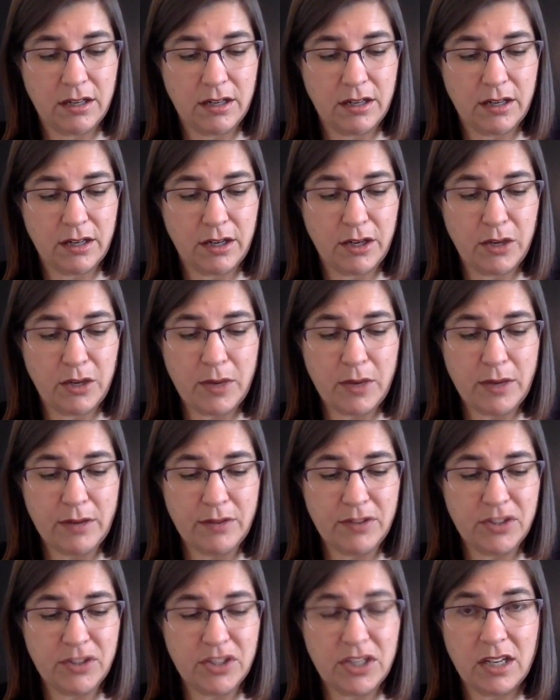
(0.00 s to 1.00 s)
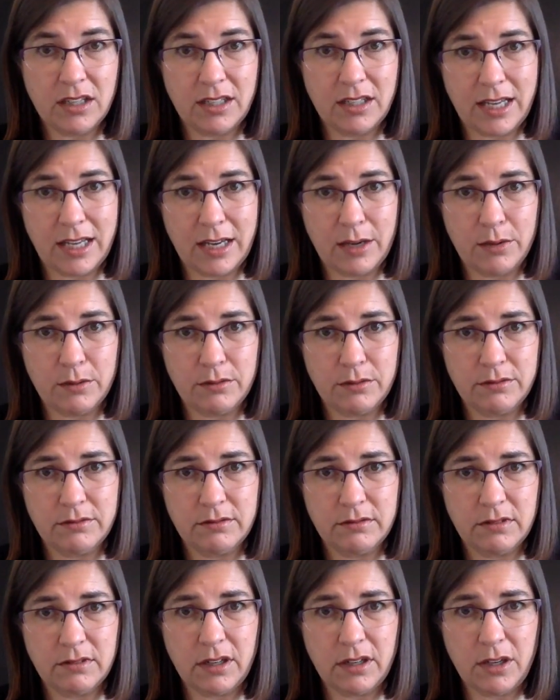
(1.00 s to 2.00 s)
Are you out of shock now?
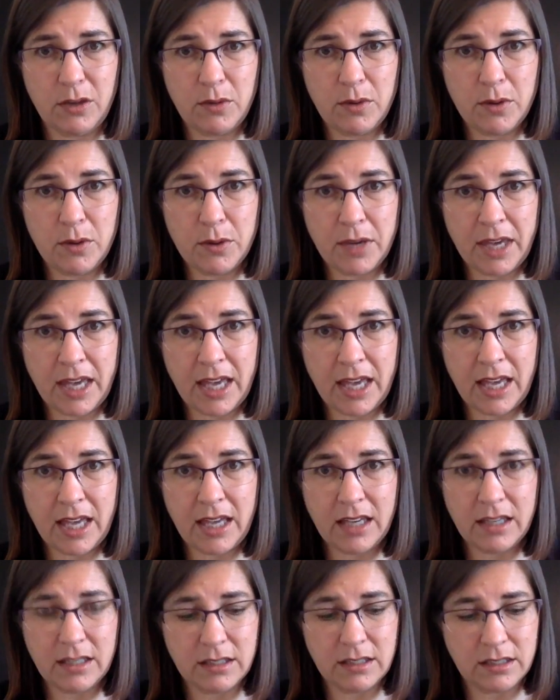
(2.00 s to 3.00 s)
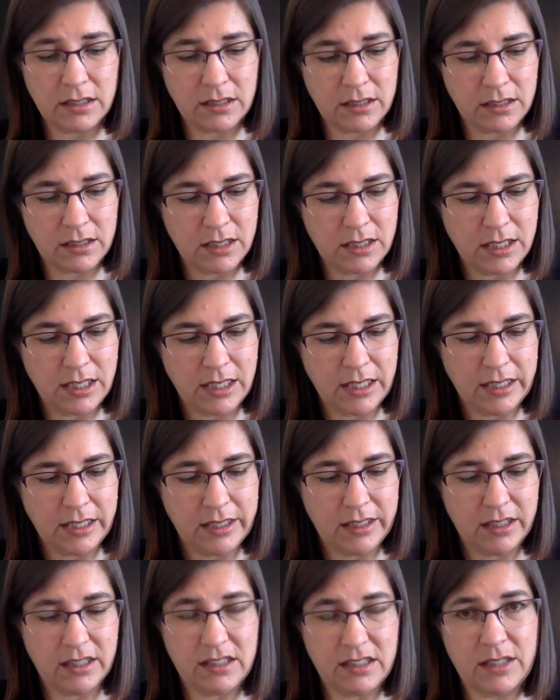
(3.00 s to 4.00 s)
Are you okay?
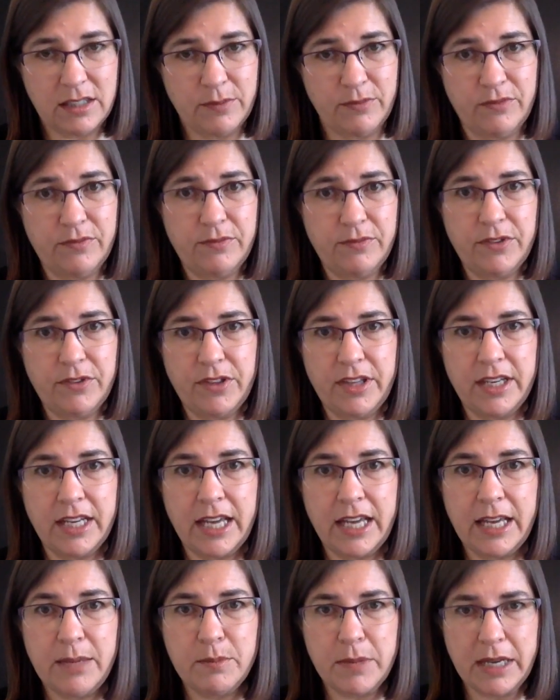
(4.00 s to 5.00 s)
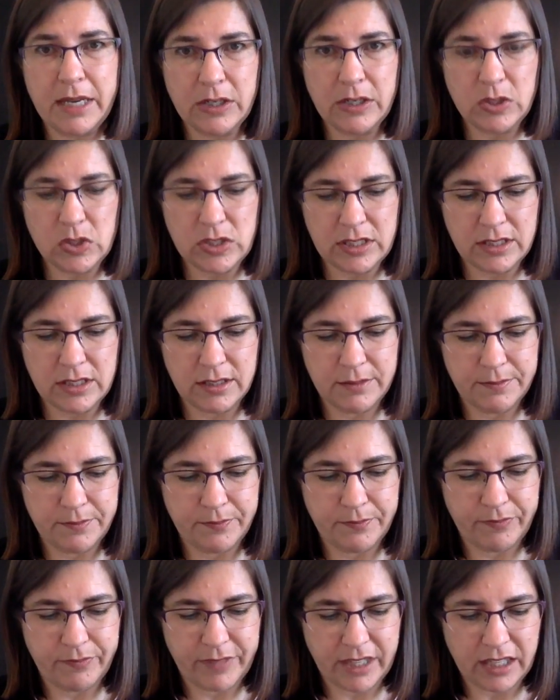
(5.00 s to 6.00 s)
Except for the nightmares.
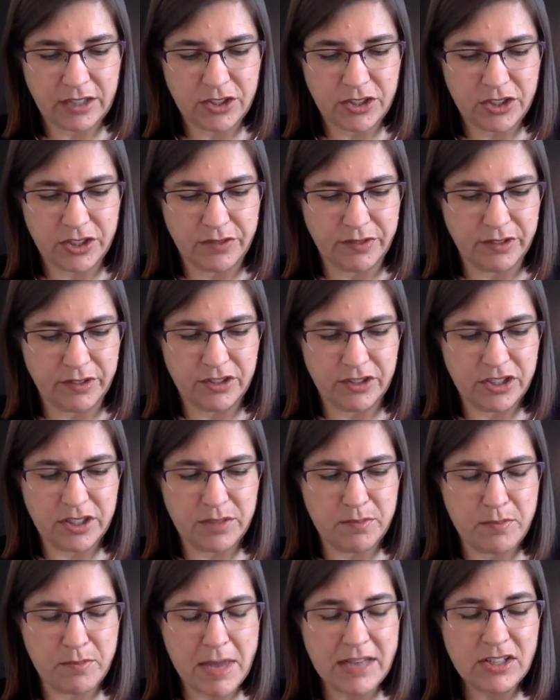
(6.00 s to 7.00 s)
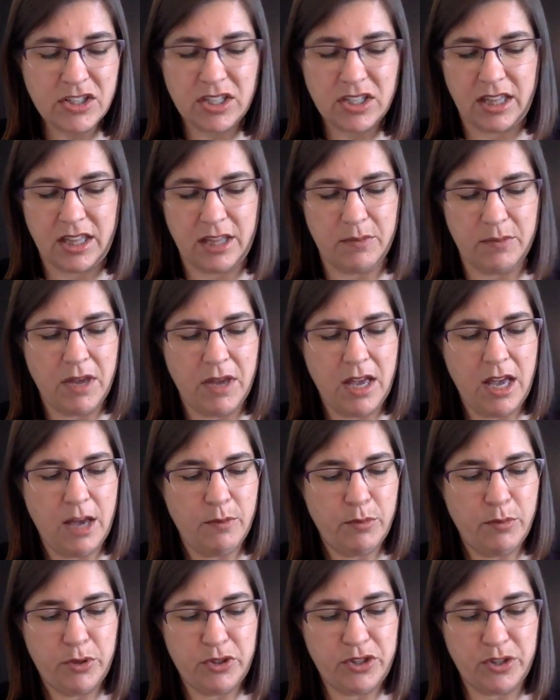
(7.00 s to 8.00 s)
I shivered. Just mentioning them
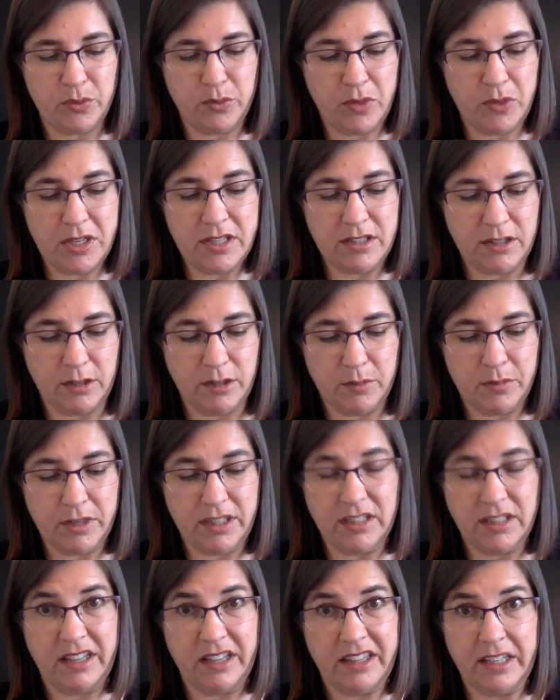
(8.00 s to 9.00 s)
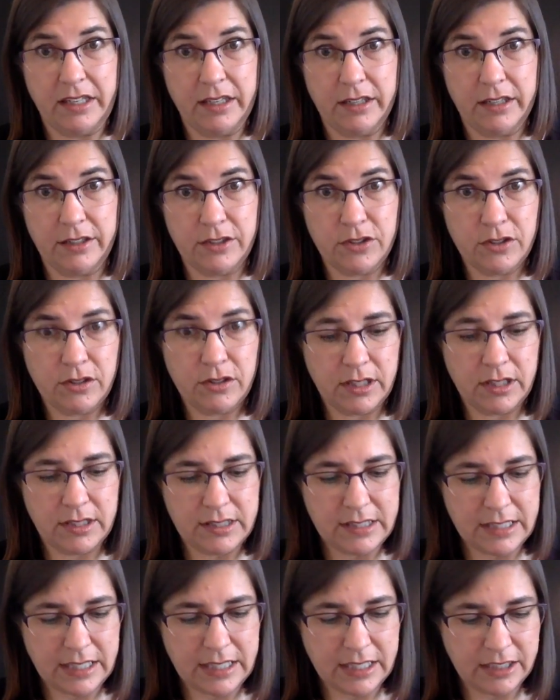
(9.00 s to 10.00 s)
pushed the restart button on the gut-churning
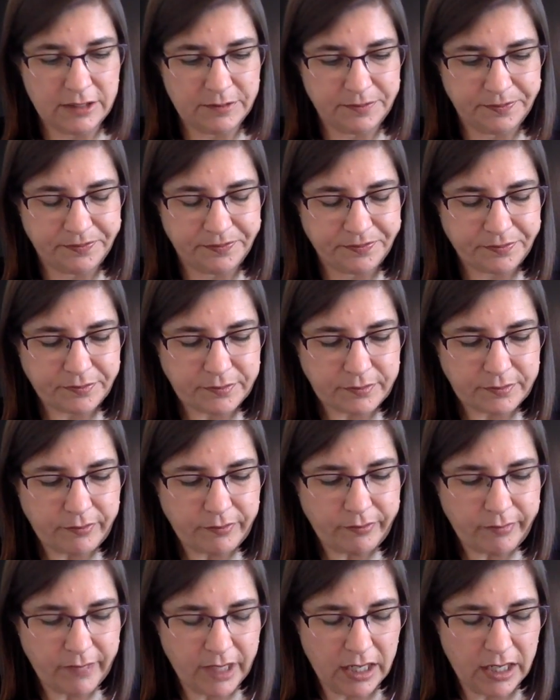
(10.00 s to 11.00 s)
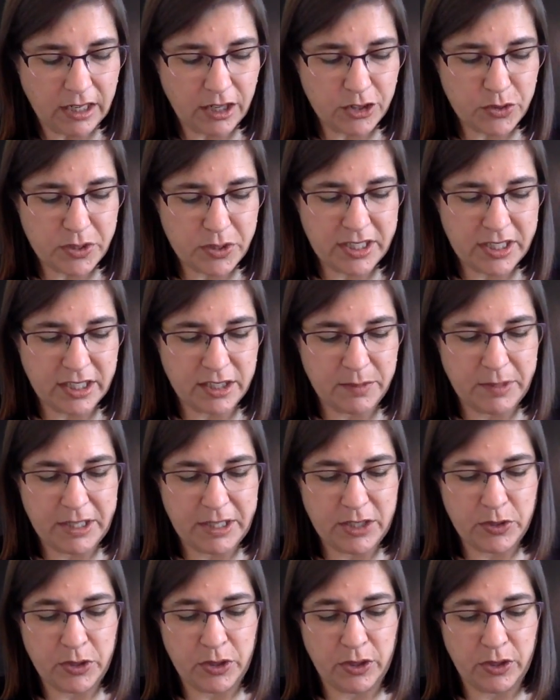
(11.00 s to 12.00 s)
scene. Audrey tucked me
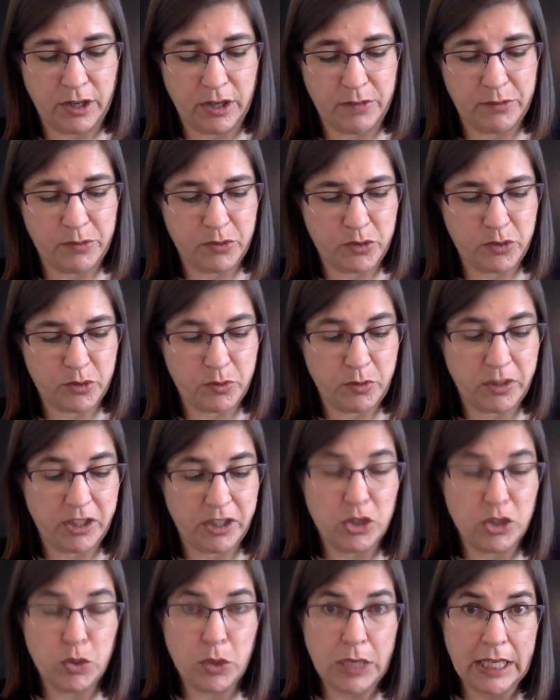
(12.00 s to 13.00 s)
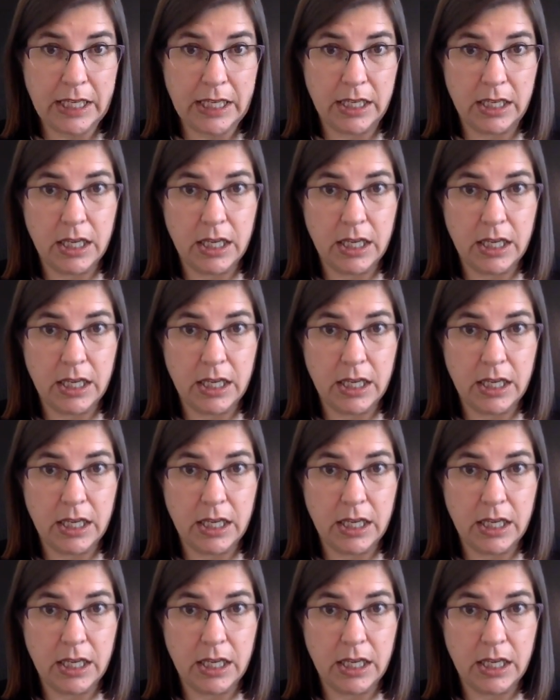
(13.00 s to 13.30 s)
into her arms, which was pretty tricky